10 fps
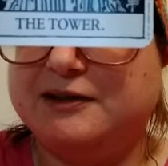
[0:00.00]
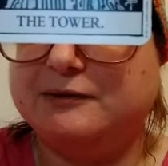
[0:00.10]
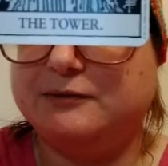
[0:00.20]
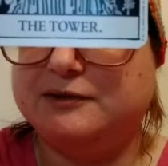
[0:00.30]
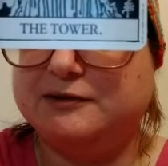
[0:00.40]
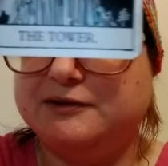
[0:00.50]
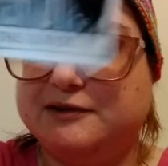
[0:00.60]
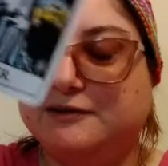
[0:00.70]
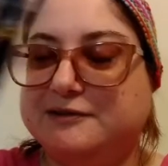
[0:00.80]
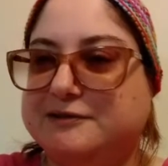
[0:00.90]
that one
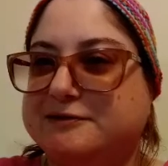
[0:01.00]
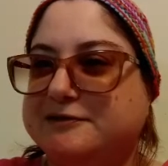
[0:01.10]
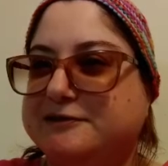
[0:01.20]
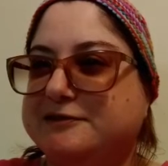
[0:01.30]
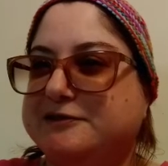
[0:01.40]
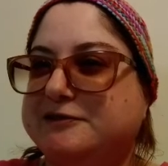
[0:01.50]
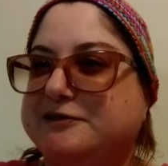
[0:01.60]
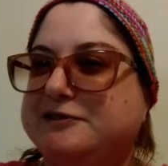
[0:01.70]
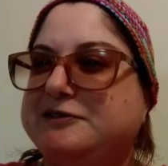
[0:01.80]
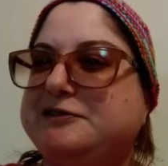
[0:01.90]

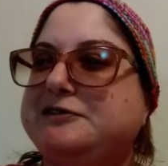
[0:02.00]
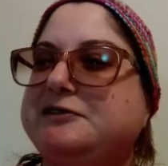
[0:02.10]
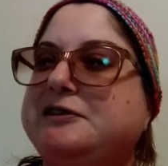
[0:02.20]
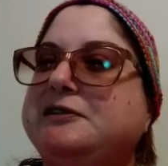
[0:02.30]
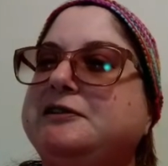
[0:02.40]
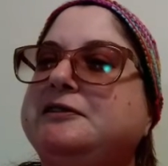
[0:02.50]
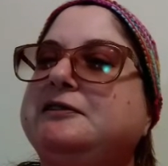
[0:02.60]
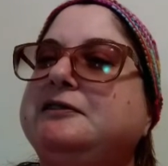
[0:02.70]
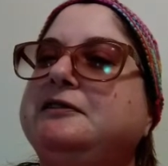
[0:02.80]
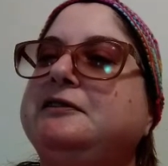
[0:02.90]
is,
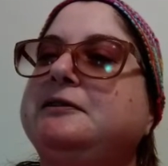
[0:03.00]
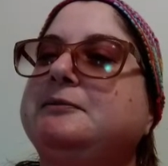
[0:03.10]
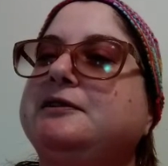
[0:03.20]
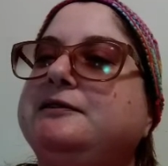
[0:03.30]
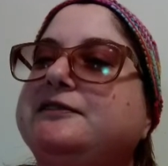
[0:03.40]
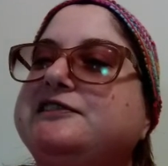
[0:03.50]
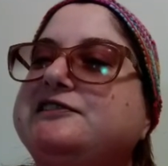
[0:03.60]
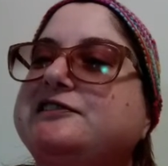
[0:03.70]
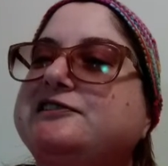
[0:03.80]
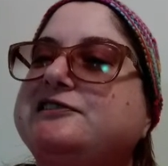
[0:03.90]
I believe it's
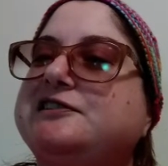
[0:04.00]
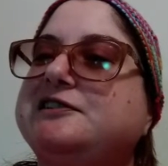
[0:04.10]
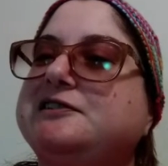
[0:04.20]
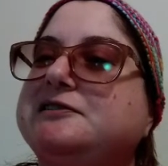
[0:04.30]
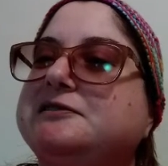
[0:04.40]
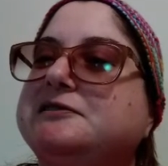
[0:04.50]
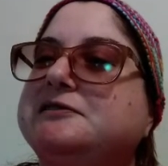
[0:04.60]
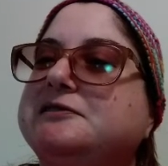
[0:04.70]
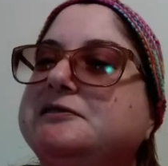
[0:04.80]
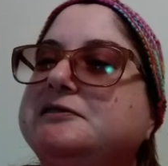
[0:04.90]
16.
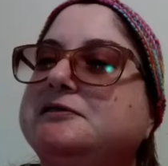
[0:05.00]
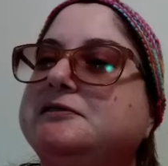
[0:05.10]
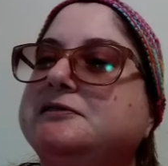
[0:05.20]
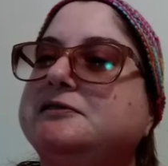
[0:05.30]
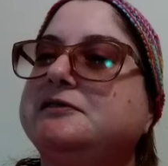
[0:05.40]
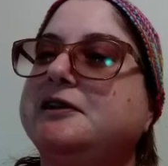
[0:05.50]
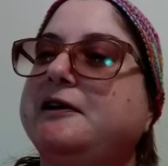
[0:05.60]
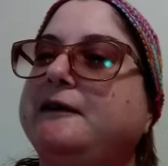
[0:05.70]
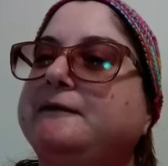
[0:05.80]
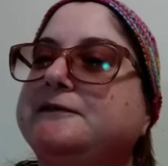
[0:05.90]

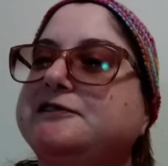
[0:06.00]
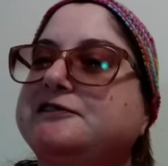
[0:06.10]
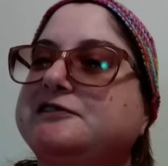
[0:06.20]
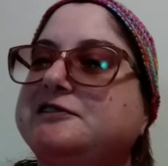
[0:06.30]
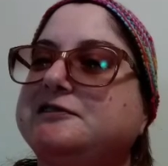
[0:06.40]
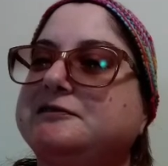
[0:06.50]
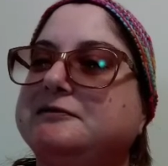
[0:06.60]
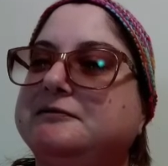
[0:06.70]
Yeah, 16.